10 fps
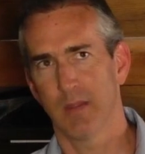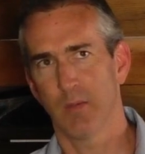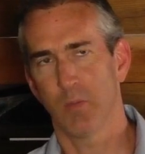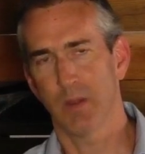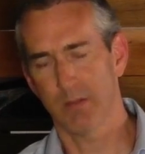
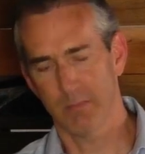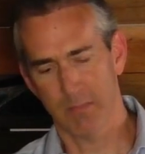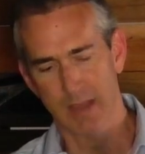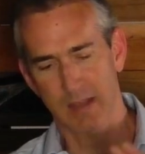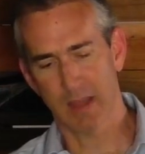when
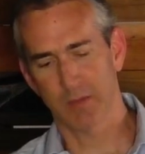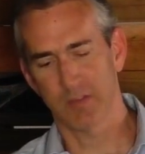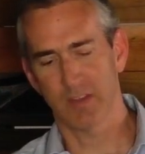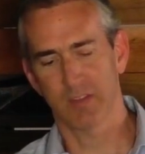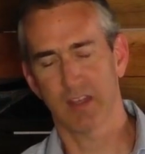mankind
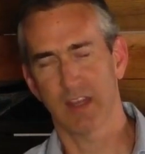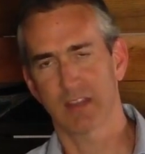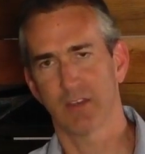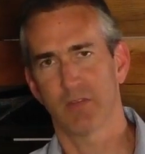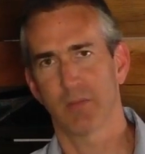is
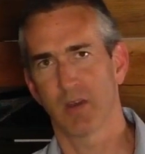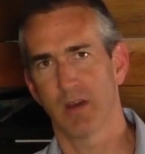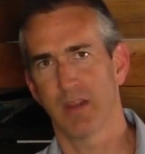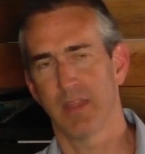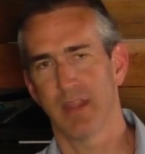disconnected from God,